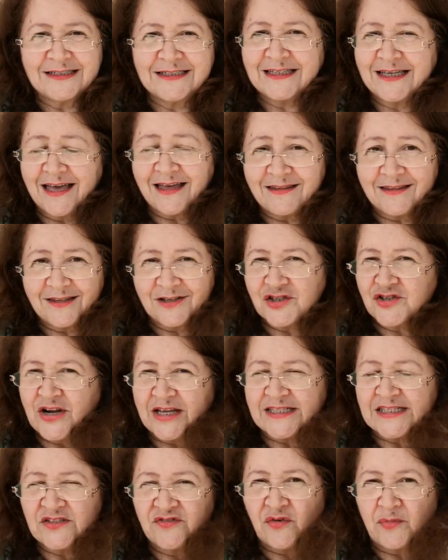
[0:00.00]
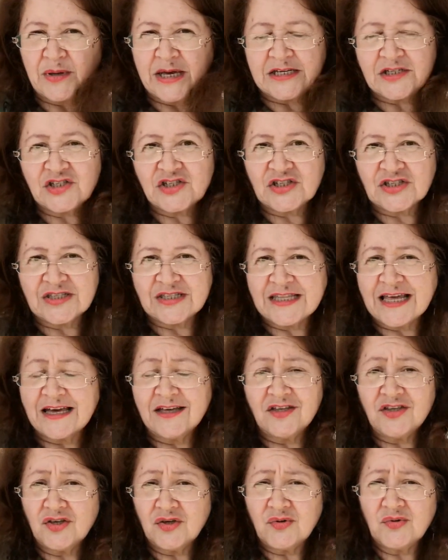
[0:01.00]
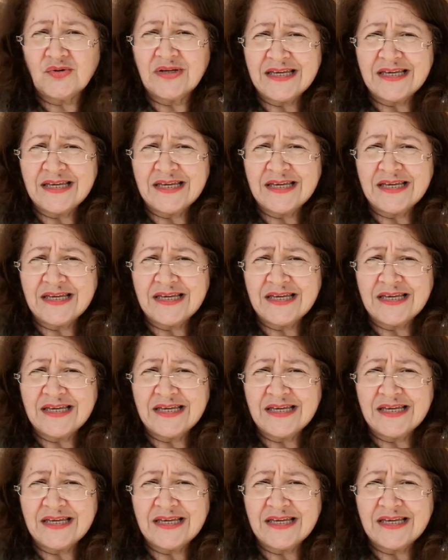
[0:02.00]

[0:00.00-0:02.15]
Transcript: get the transformation that you